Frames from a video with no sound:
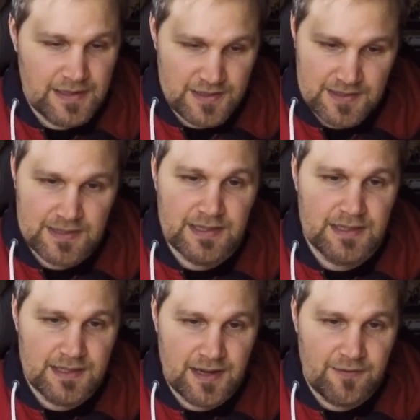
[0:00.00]
It's C
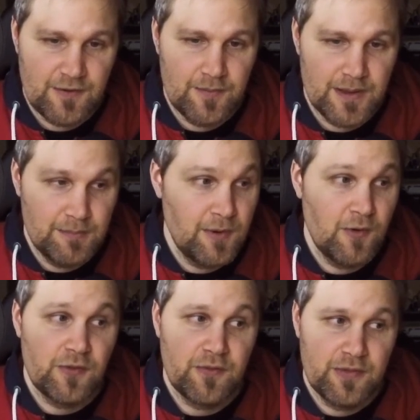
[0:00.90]
tier for me,
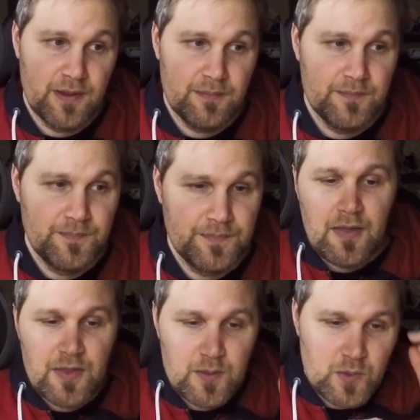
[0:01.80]
both of them.
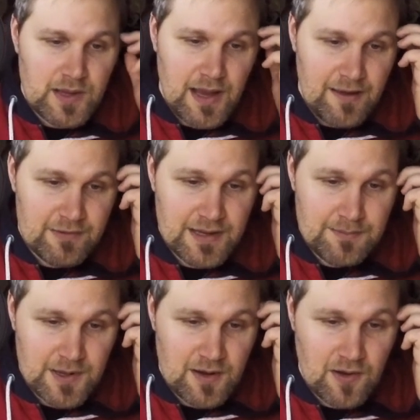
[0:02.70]
And then we have
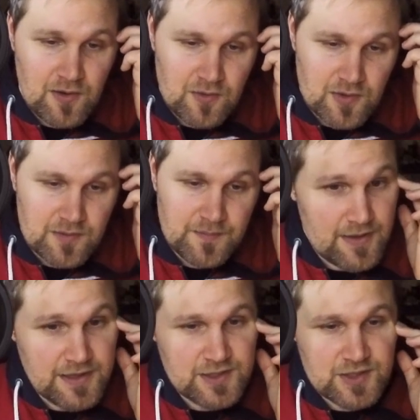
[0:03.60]
Gimmighoul.
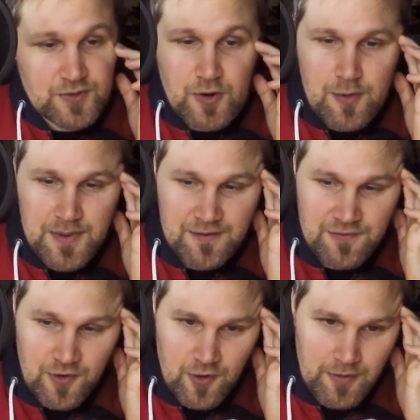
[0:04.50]
It's roaming
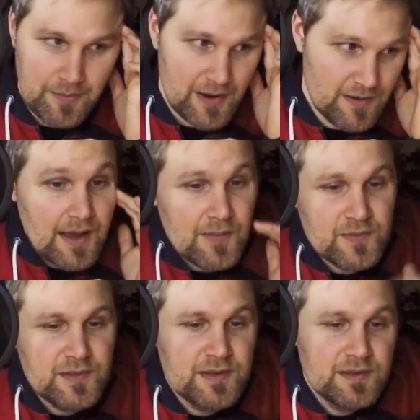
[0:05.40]
form.
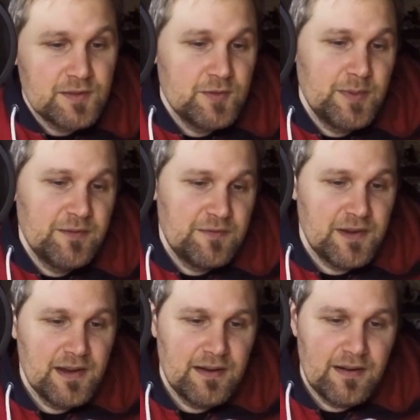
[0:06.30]
And to be
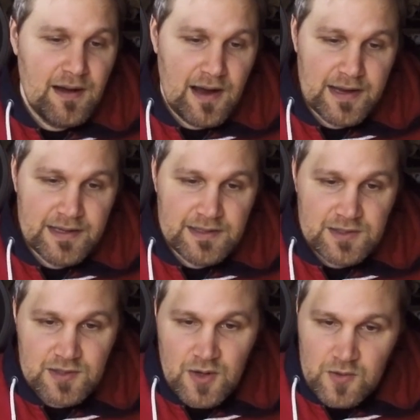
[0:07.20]
fair, I
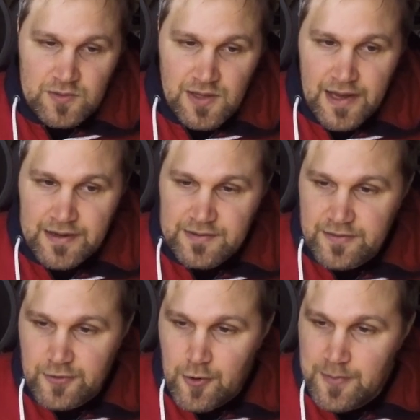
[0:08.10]
don't like the
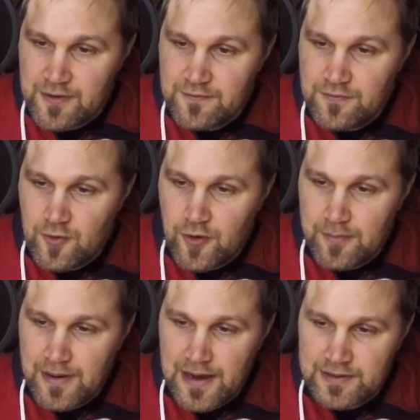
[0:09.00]
roaming
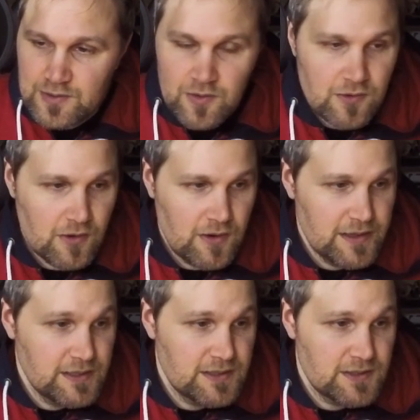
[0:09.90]
form at all.
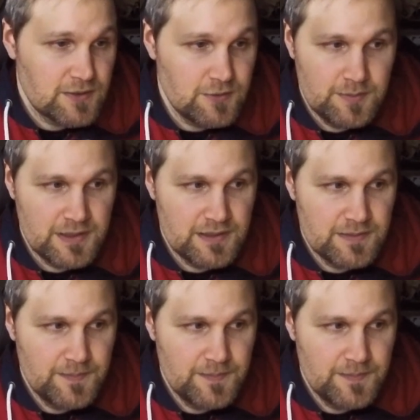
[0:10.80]
It's stupid.